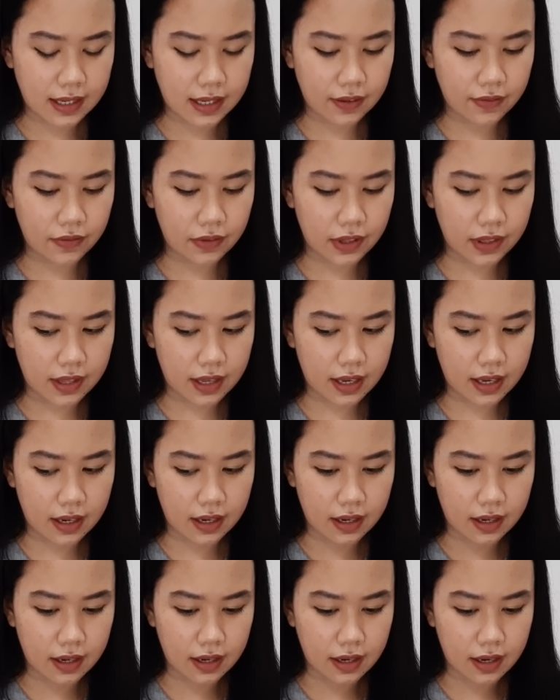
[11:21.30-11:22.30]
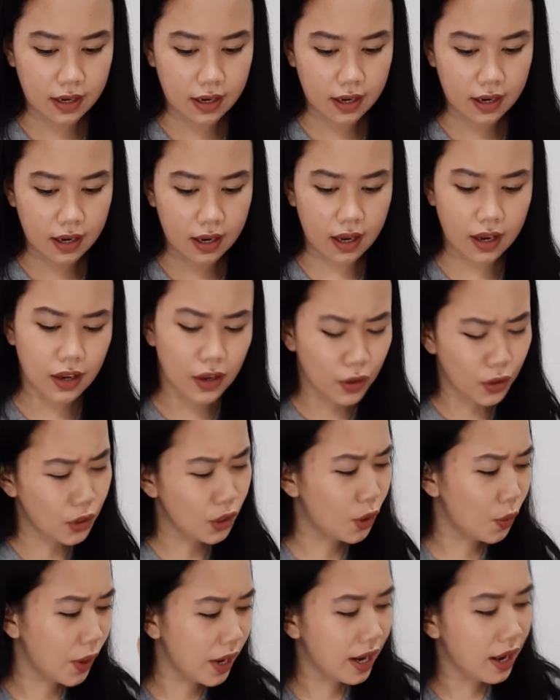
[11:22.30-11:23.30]
Different than,
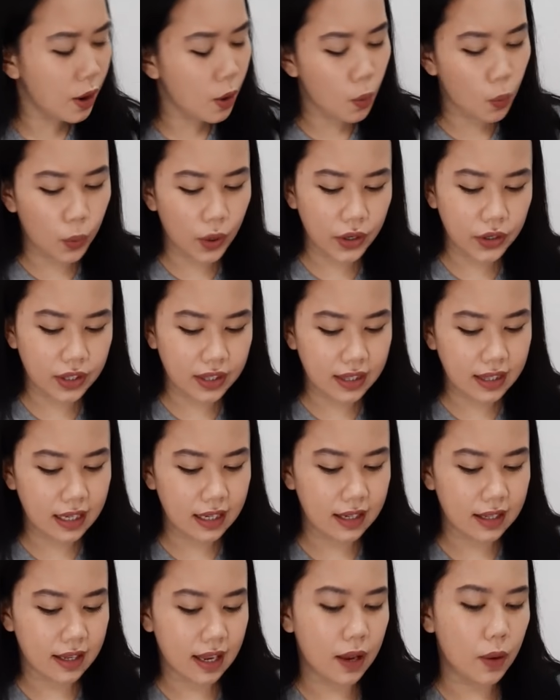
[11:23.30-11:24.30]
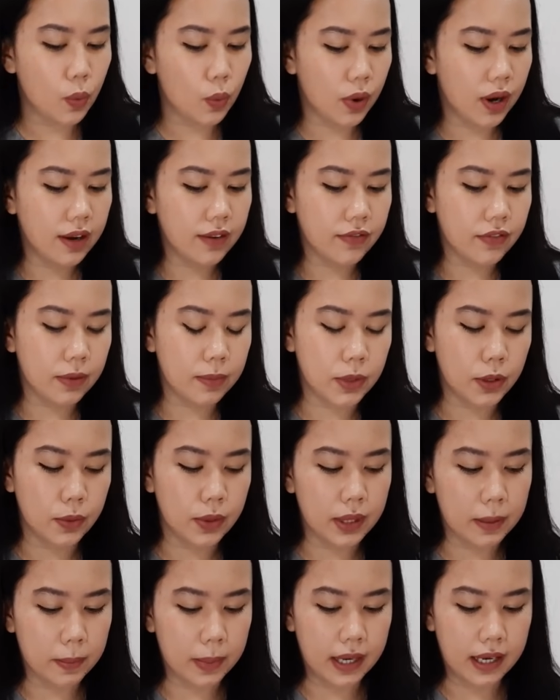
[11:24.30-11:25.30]
you know what? What did they want from you
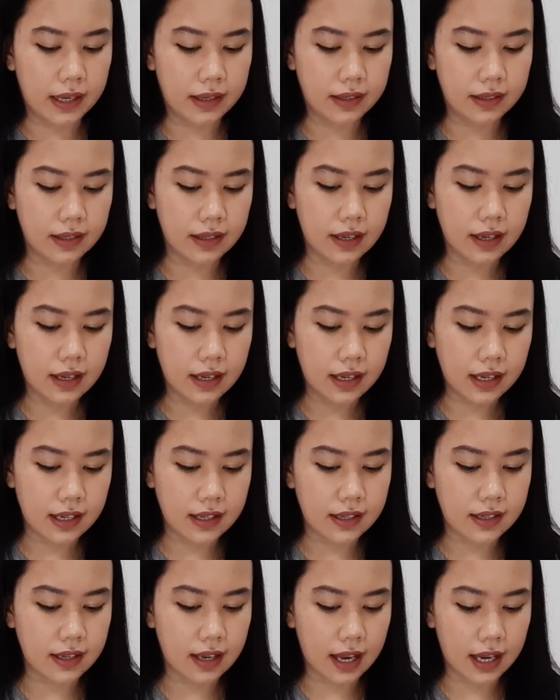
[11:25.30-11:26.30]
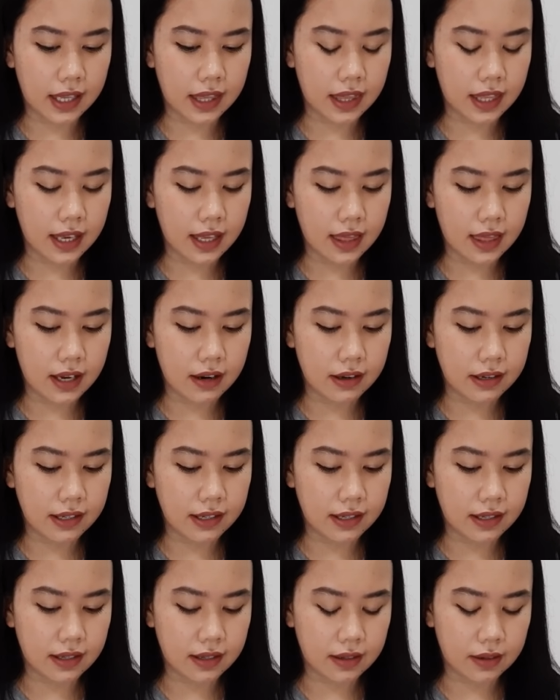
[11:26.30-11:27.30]
in the past? Because I think there
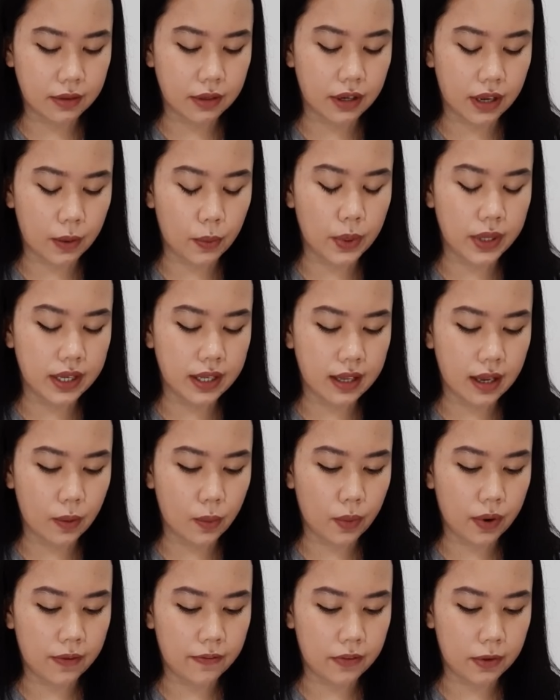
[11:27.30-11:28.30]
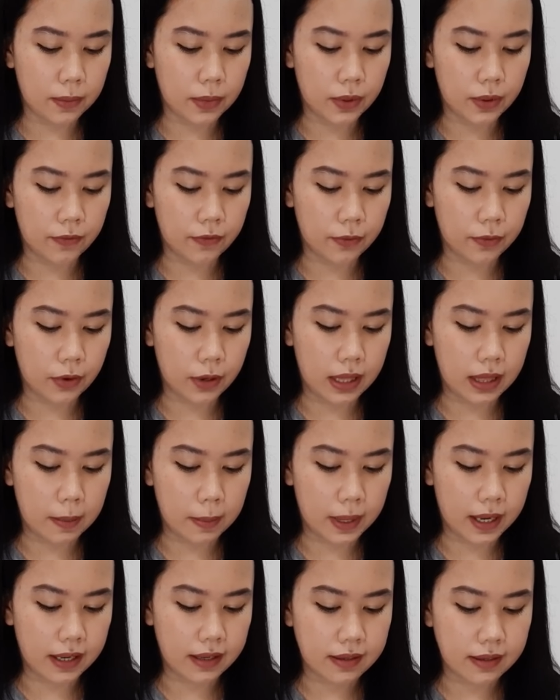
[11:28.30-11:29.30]
is, okay, what did they want from you in the
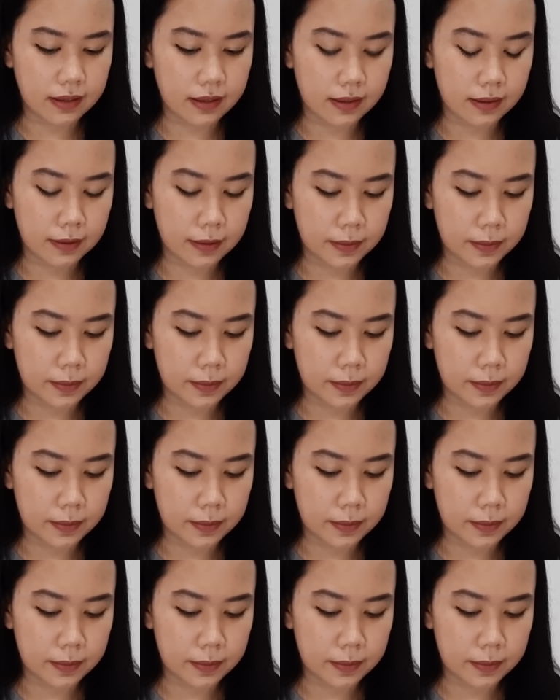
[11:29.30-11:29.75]
past?